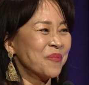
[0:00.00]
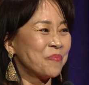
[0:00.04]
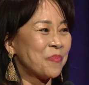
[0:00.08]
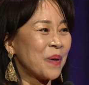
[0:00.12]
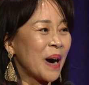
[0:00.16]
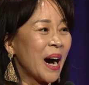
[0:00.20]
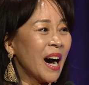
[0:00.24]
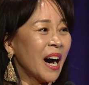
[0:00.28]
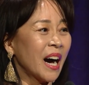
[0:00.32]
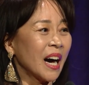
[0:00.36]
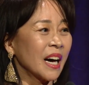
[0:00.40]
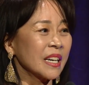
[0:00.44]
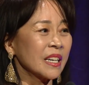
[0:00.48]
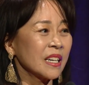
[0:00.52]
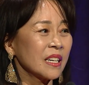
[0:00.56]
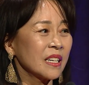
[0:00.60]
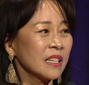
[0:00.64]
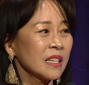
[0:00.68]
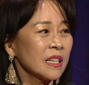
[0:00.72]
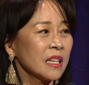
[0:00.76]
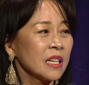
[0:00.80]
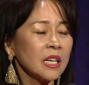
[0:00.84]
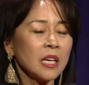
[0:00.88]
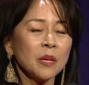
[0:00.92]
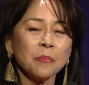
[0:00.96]
But
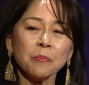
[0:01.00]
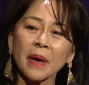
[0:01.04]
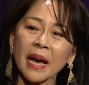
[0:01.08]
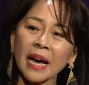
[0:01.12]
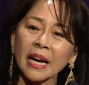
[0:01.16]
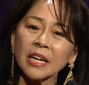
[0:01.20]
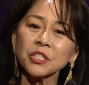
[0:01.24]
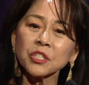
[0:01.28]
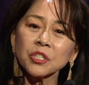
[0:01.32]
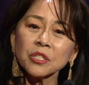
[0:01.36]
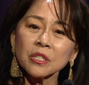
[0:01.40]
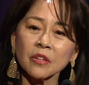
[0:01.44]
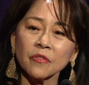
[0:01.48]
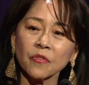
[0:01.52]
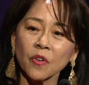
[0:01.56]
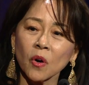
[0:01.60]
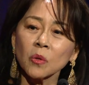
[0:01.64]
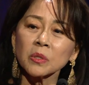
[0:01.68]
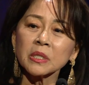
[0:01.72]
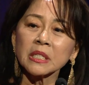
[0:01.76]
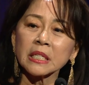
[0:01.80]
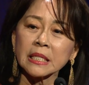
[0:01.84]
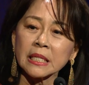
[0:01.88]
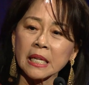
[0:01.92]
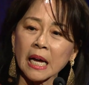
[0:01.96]
imagine if
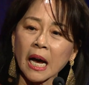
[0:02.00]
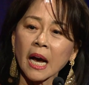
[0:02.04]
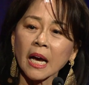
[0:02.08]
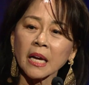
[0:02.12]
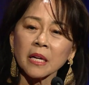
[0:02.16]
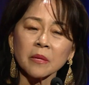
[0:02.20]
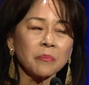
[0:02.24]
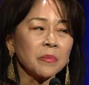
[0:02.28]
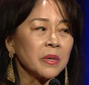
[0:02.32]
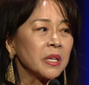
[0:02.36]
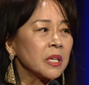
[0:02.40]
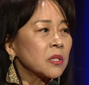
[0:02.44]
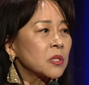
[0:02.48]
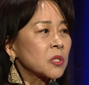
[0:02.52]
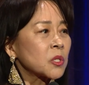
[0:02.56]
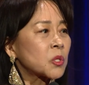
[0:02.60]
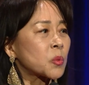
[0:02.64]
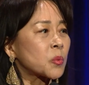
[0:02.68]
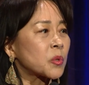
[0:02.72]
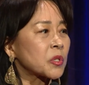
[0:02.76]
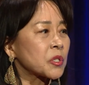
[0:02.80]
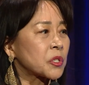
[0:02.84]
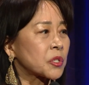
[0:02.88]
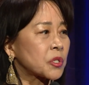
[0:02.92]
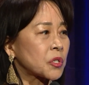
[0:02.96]
only nine meals
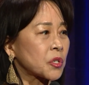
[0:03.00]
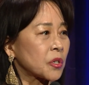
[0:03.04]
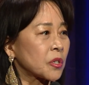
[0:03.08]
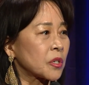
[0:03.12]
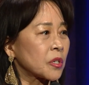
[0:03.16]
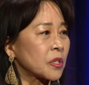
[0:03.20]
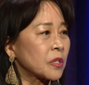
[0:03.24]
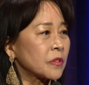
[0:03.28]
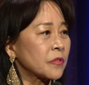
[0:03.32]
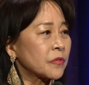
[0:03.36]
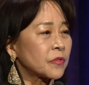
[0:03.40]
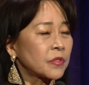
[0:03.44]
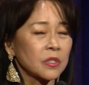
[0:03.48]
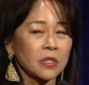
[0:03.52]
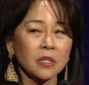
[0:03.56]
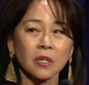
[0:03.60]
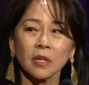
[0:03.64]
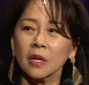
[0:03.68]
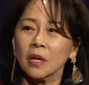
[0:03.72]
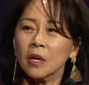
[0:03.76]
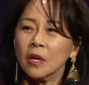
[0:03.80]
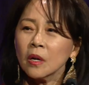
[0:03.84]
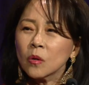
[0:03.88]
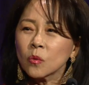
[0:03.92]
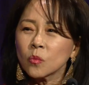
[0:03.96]
were served.
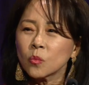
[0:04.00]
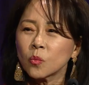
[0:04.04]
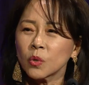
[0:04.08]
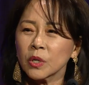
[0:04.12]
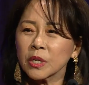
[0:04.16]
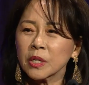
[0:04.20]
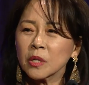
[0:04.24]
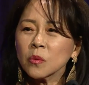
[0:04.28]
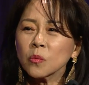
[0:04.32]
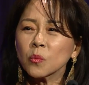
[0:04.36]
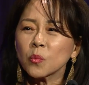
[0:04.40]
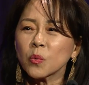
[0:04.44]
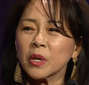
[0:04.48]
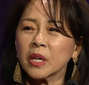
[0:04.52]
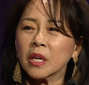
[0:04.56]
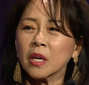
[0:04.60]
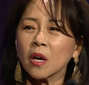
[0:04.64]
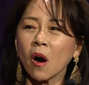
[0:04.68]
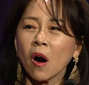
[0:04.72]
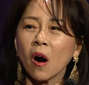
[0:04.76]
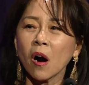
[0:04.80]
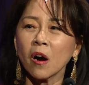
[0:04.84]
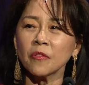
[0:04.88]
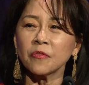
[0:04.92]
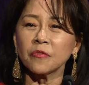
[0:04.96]
Wouldn't we
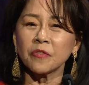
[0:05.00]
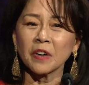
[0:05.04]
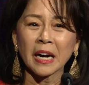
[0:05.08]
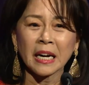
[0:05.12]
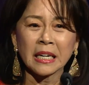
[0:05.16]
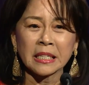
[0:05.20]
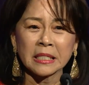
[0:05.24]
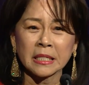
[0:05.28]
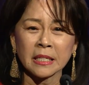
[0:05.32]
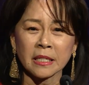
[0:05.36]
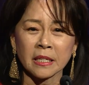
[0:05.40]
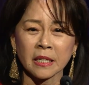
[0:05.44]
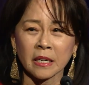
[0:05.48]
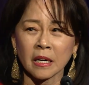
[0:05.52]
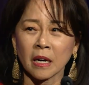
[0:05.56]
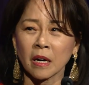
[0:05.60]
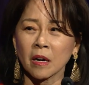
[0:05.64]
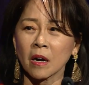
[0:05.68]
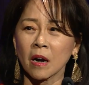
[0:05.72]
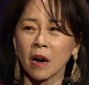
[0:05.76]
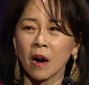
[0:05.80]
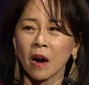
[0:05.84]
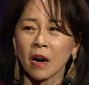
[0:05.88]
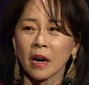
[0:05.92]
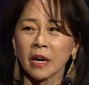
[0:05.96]
all find it in our
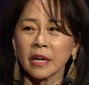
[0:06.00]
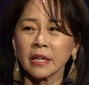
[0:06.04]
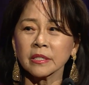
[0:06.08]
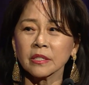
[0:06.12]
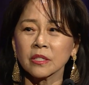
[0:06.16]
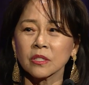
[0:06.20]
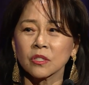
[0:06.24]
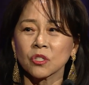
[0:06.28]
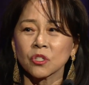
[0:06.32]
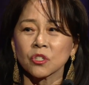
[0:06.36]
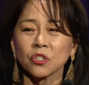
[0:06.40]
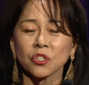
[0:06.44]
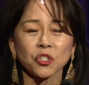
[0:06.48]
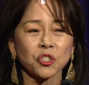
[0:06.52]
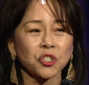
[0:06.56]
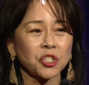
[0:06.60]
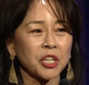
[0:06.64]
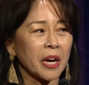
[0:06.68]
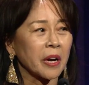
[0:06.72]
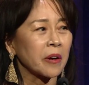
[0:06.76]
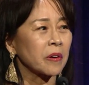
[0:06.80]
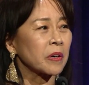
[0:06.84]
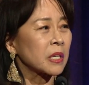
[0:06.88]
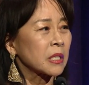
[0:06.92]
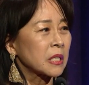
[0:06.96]
hearts to
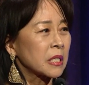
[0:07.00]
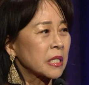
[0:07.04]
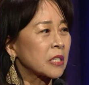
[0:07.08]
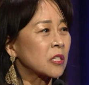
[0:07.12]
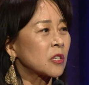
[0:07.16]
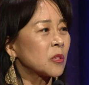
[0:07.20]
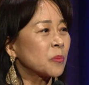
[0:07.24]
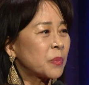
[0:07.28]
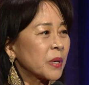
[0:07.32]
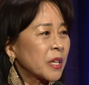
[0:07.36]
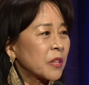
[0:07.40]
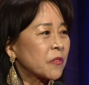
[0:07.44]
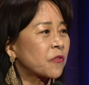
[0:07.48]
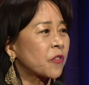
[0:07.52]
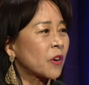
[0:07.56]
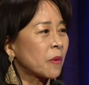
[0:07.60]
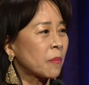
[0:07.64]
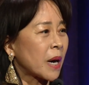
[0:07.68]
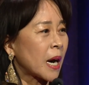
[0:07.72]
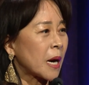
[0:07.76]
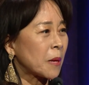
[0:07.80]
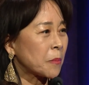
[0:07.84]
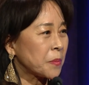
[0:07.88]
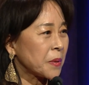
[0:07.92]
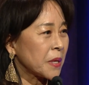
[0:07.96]
share a little bit from
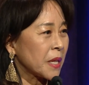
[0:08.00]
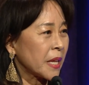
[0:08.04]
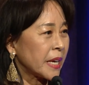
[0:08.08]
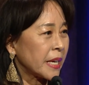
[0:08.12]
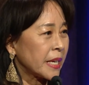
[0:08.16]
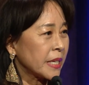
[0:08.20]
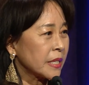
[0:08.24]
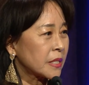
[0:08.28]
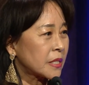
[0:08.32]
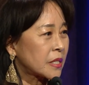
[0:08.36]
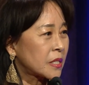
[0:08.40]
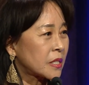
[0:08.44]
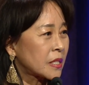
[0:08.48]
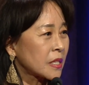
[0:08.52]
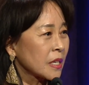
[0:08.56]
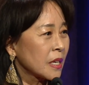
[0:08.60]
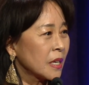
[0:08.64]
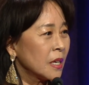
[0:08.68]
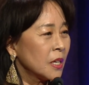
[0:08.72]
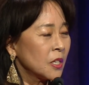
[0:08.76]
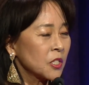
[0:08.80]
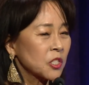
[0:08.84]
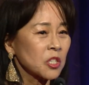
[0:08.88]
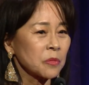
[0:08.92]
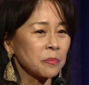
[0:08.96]
our plates
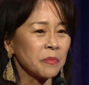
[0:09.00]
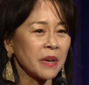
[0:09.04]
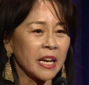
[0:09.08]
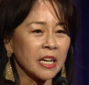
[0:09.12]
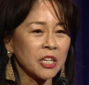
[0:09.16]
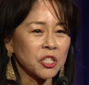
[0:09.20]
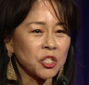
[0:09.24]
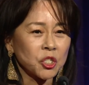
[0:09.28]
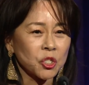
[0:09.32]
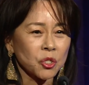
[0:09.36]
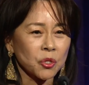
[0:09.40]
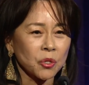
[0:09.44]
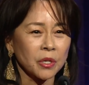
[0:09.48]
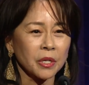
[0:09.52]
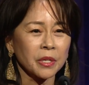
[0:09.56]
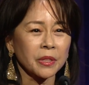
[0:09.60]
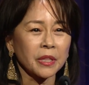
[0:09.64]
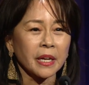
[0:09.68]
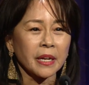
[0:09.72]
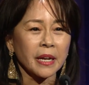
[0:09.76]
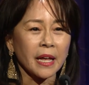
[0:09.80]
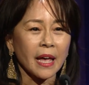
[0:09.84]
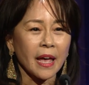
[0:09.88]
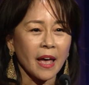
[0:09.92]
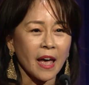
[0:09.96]
to make sure
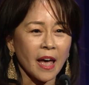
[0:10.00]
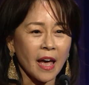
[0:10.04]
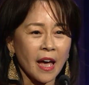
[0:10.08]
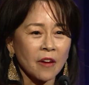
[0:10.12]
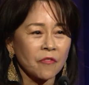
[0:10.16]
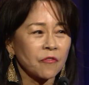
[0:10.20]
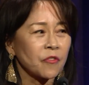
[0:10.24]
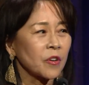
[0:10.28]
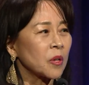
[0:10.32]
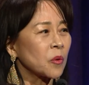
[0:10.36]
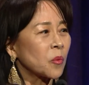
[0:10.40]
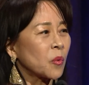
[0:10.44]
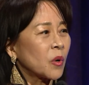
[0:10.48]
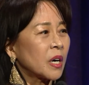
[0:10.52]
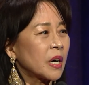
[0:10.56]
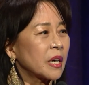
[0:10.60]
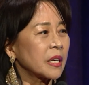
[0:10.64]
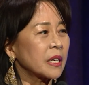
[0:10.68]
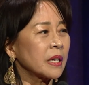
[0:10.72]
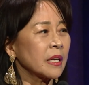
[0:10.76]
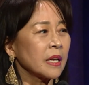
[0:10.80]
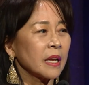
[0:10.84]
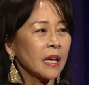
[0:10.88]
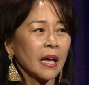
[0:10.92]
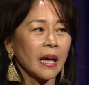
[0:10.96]
that
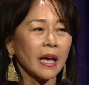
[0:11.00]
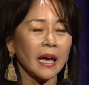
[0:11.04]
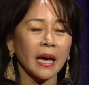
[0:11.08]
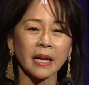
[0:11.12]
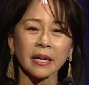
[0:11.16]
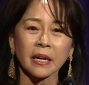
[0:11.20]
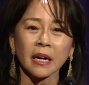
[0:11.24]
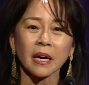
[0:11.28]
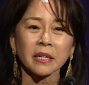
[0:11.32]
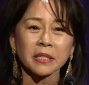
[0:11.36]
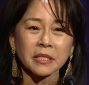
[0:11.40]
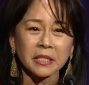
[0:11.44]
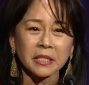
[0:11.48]
everyone at our